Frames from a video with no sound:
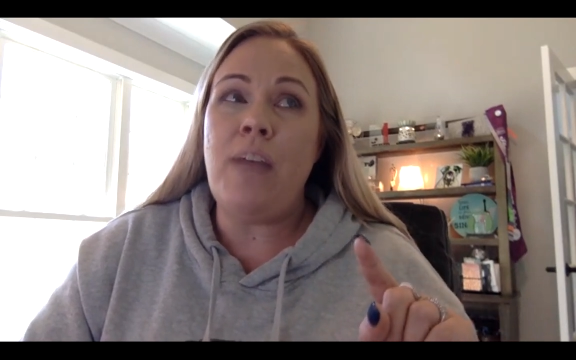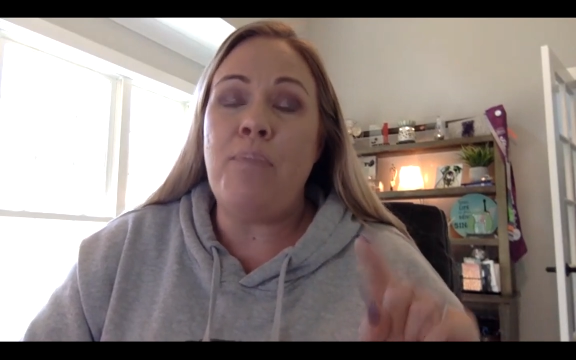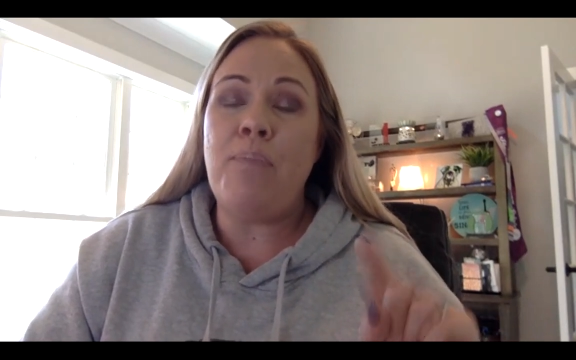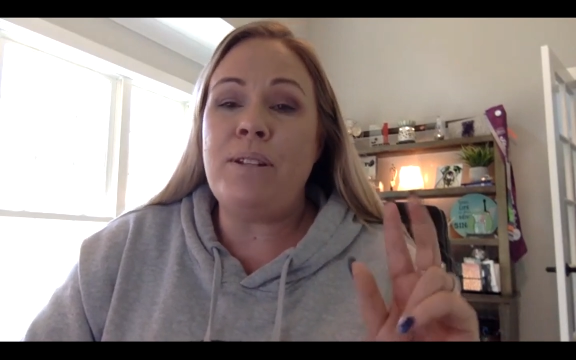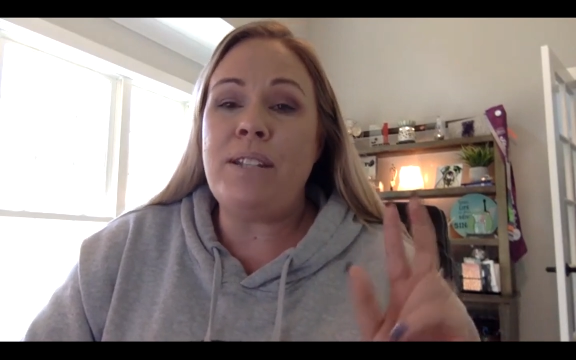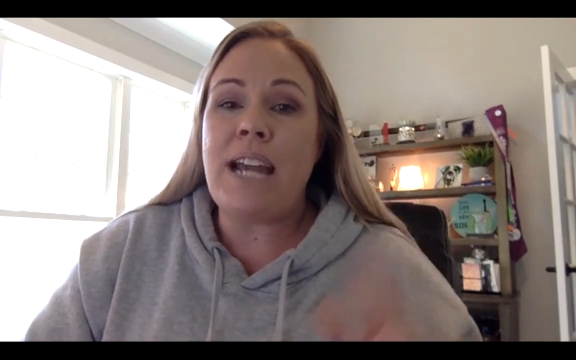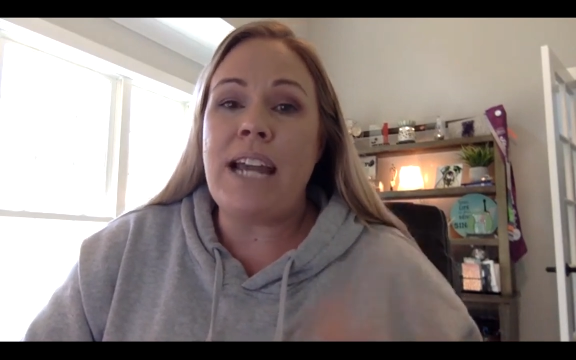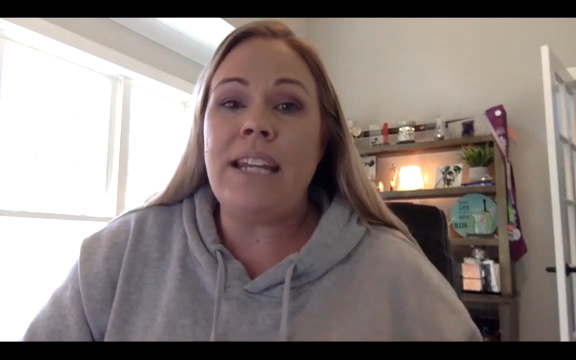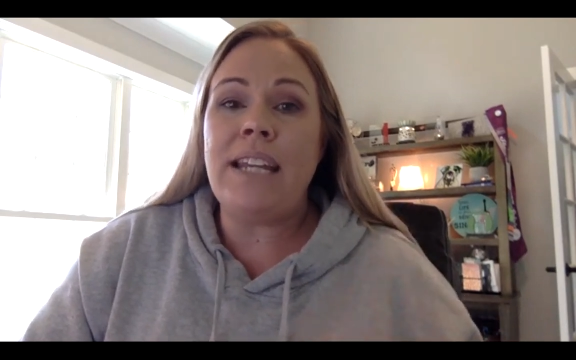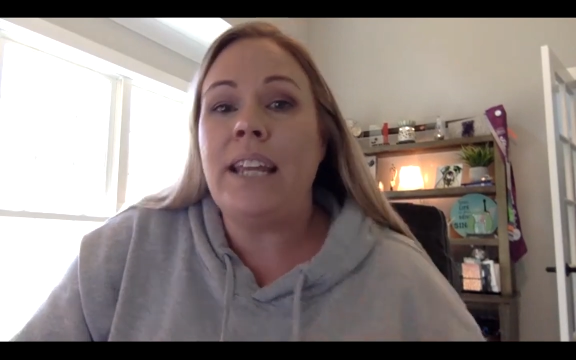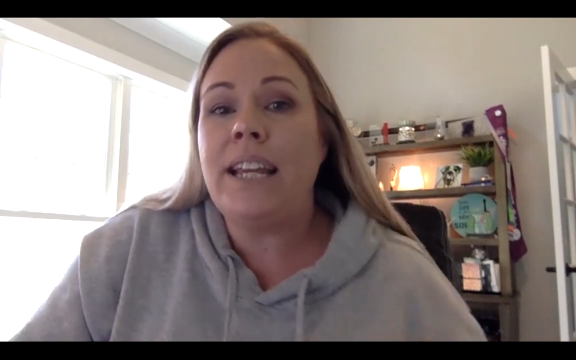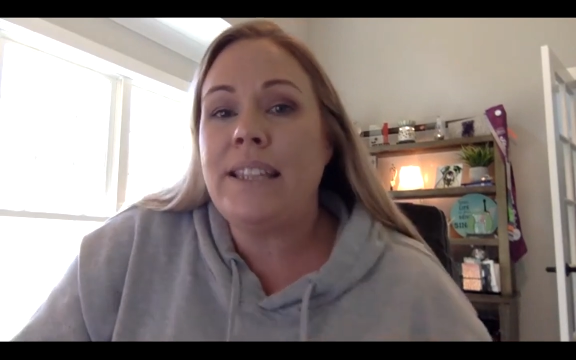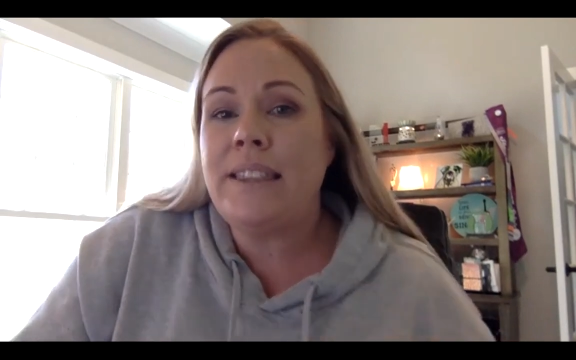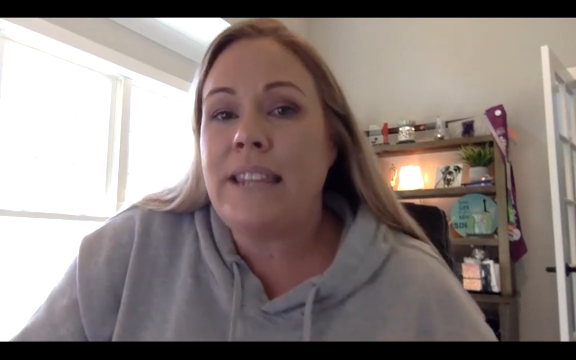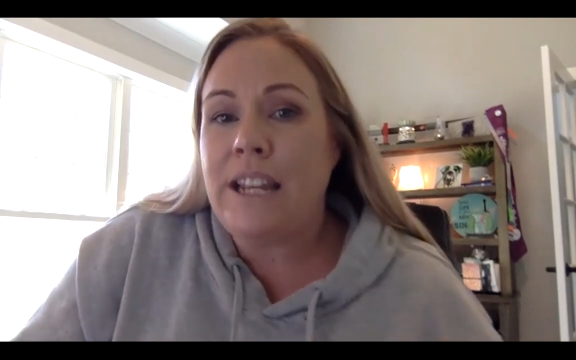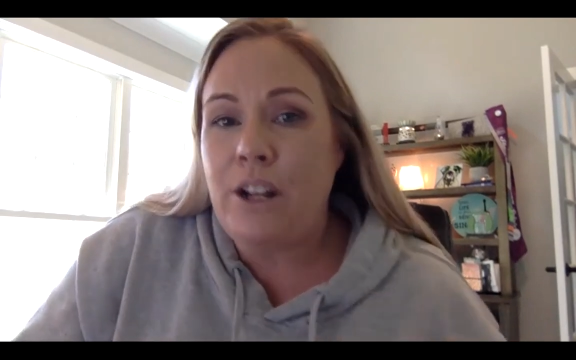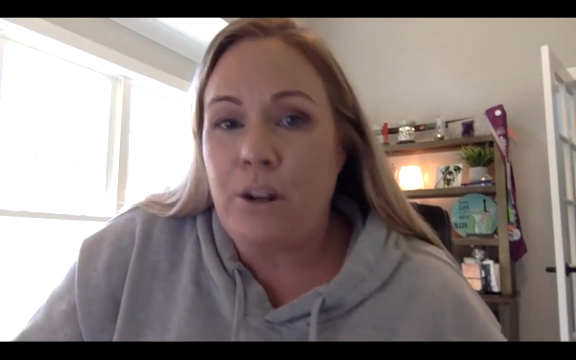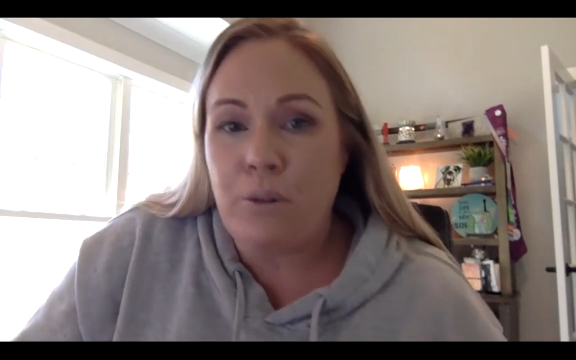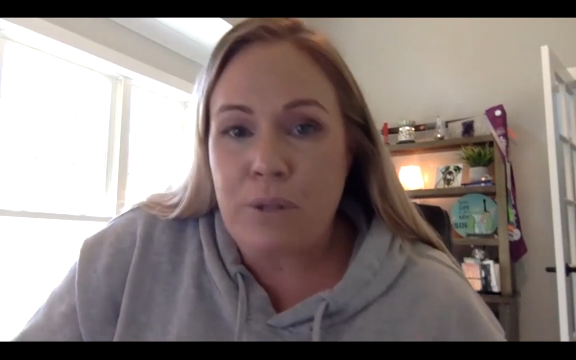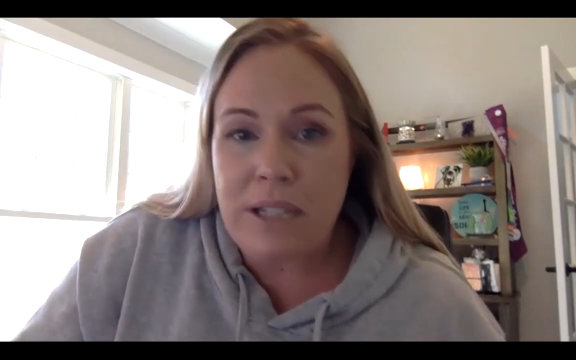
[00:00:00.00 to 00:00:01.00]
pretend like
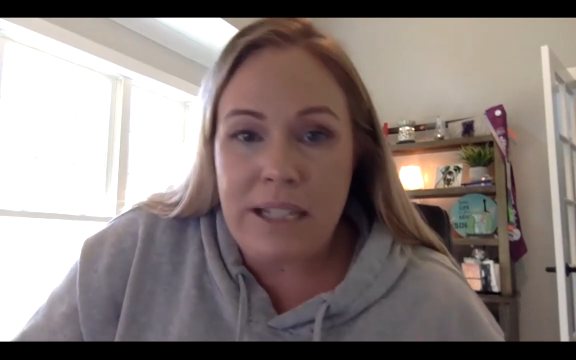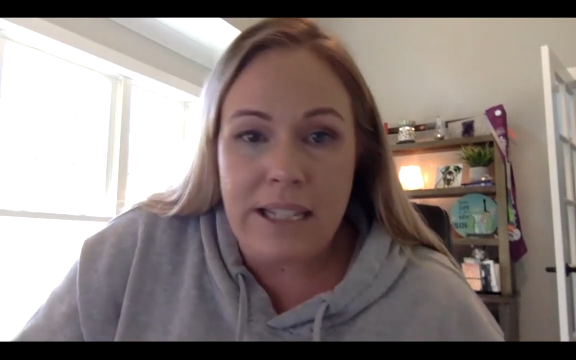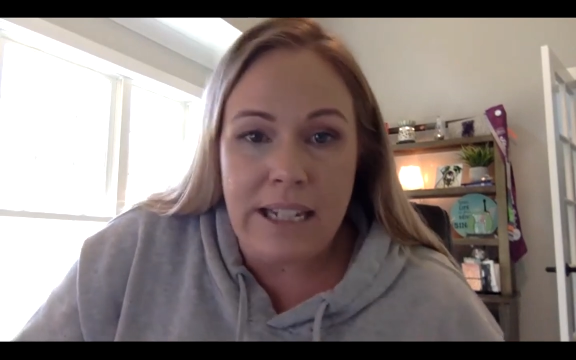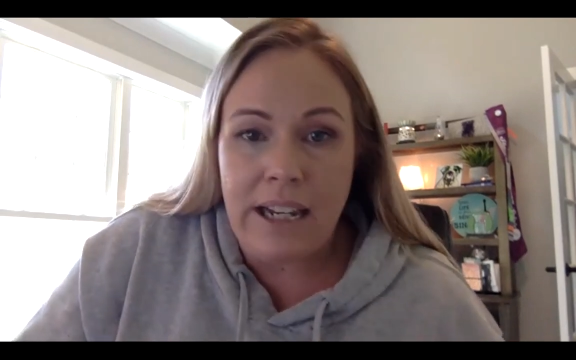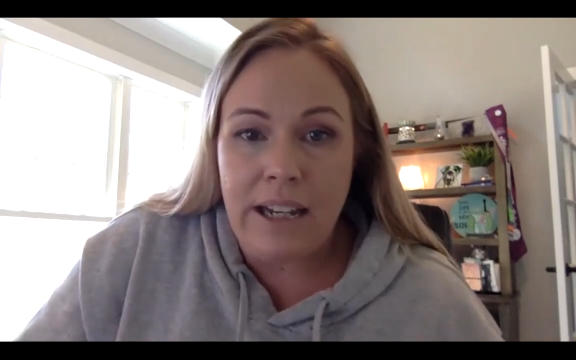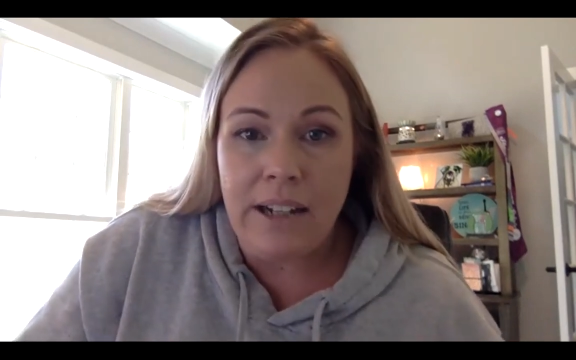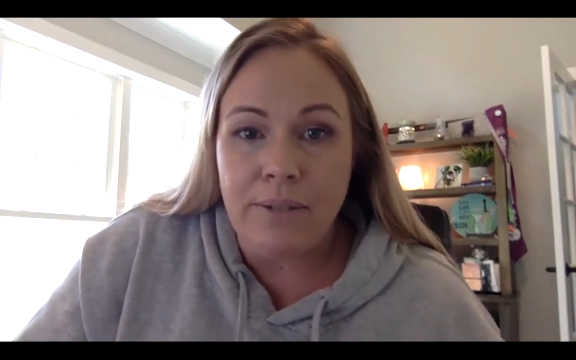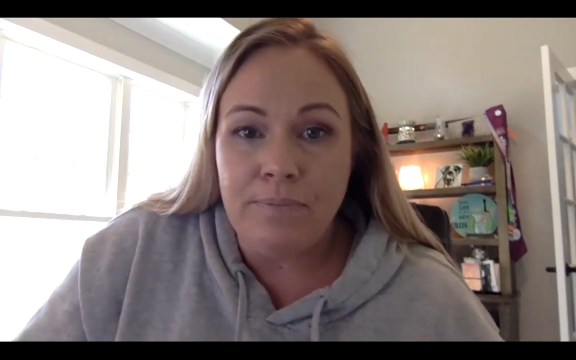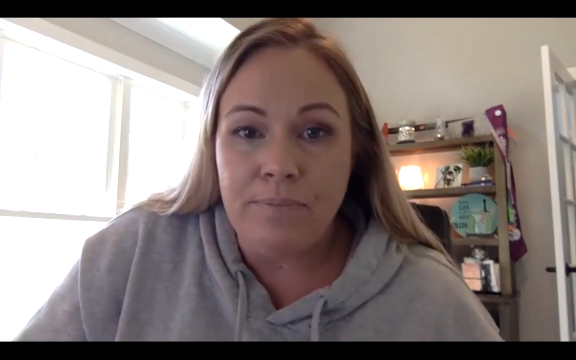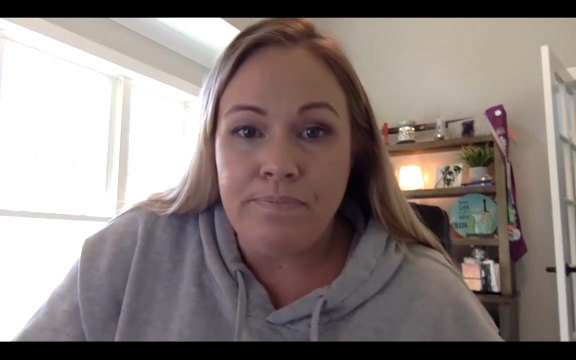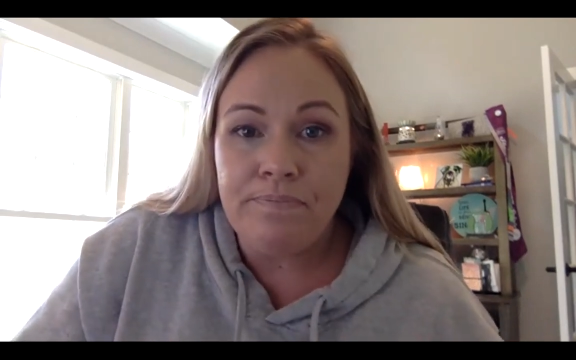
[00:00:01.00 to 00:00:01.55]
they don't see it,